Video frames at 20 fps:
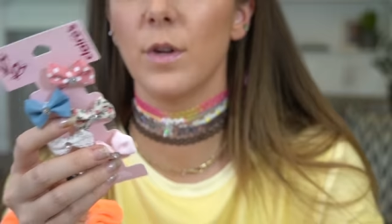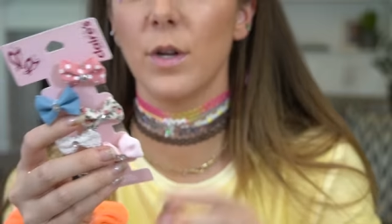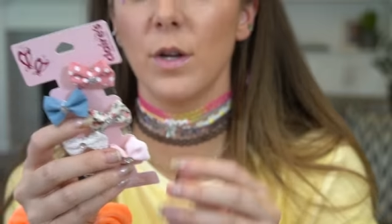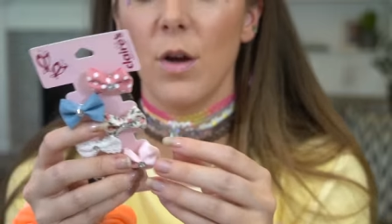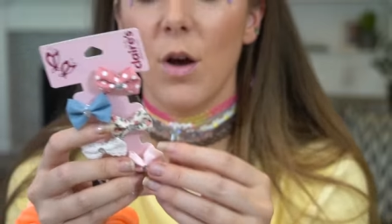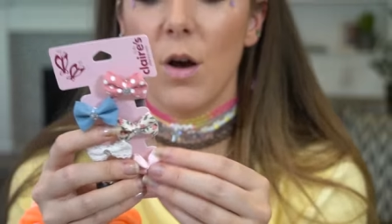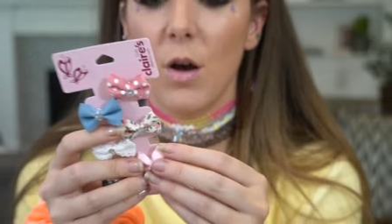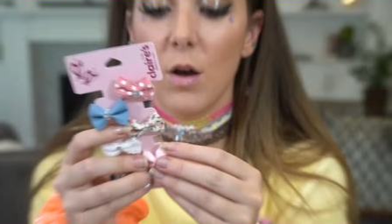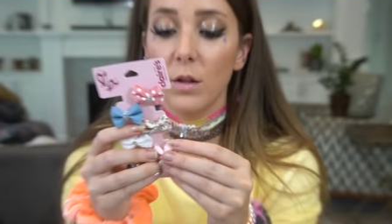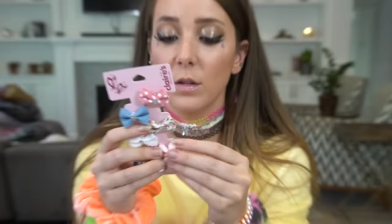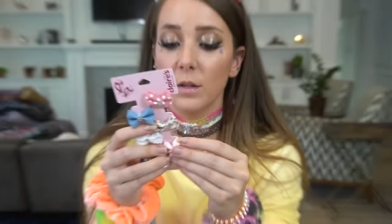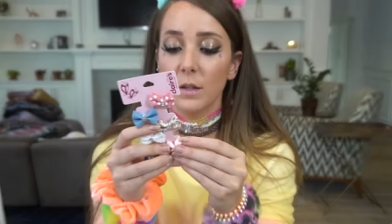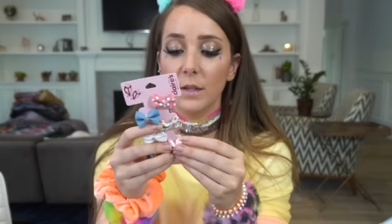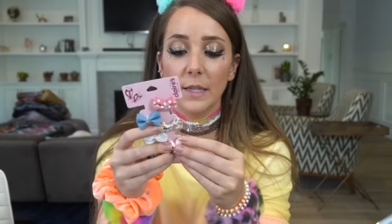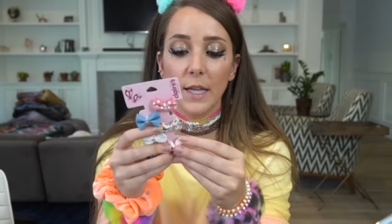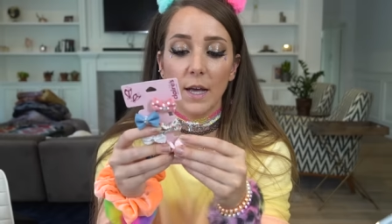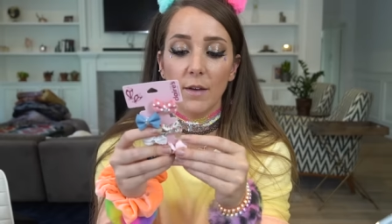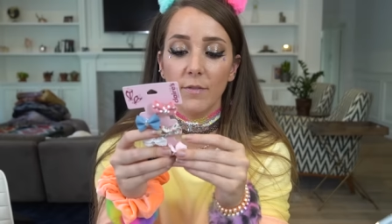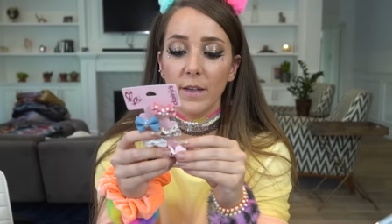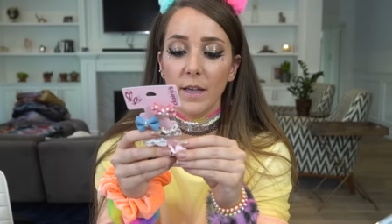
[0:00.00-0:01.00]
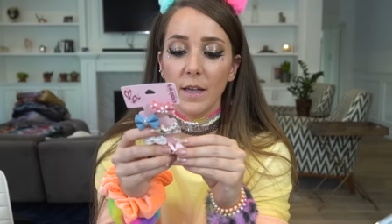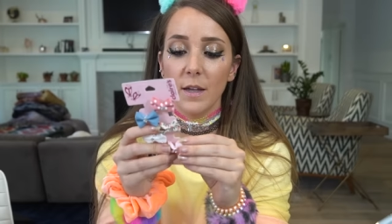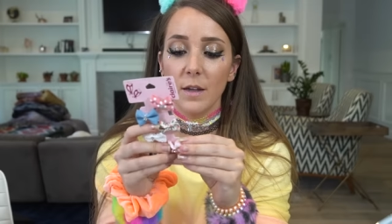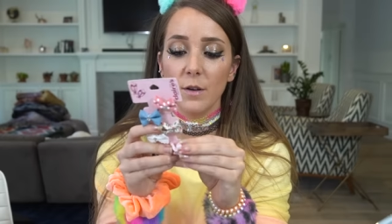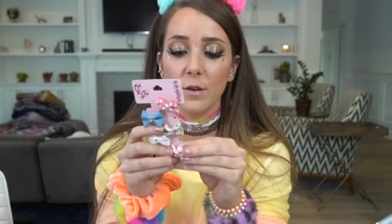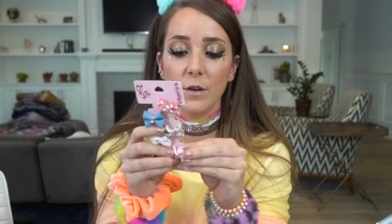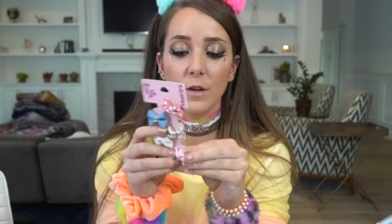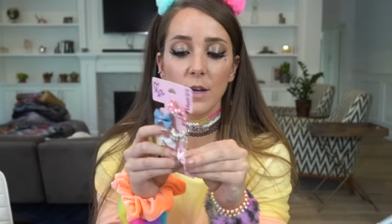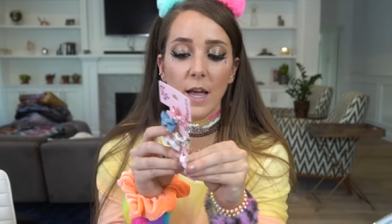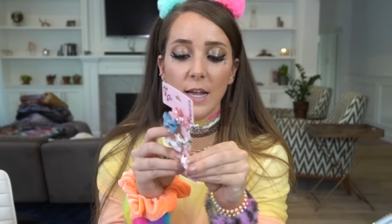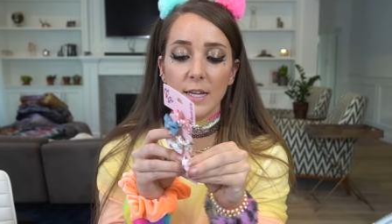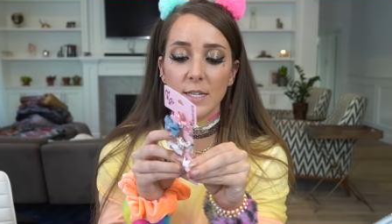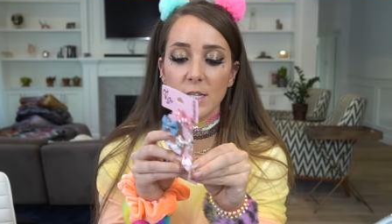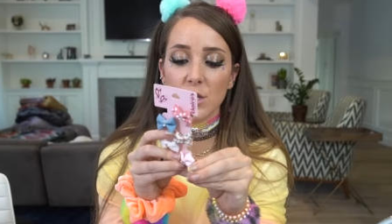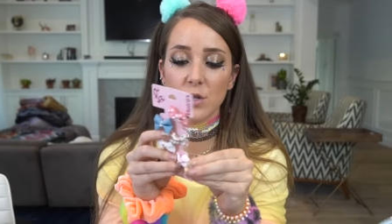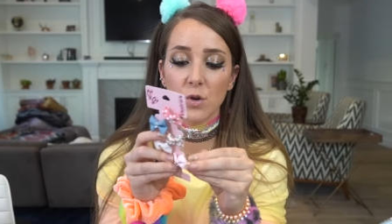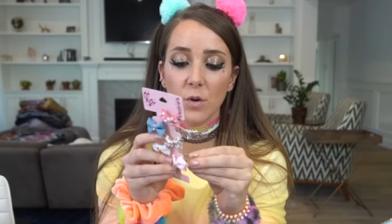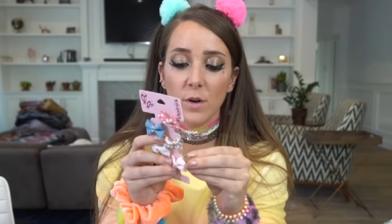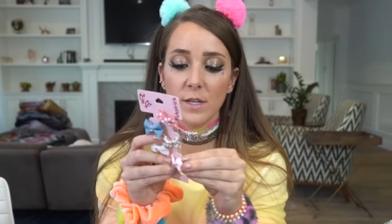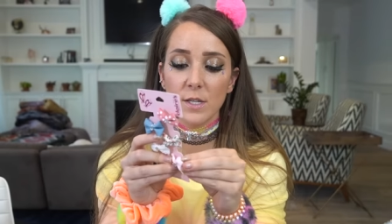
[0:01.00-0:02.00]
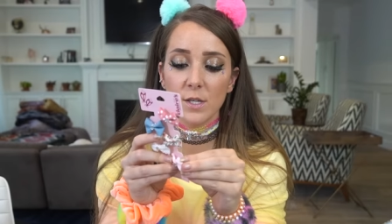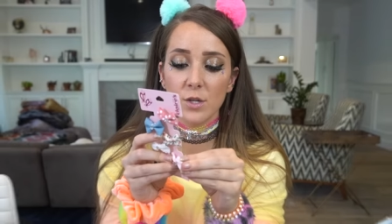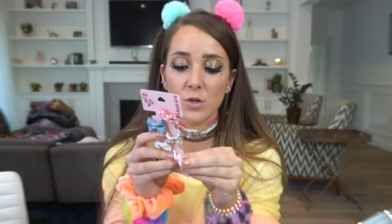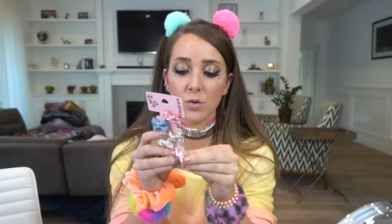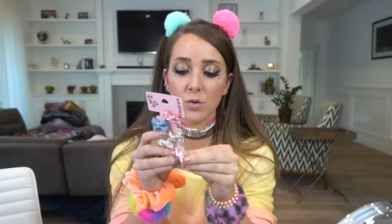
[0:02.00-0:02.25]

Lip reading: Good call, love it. Nice choice,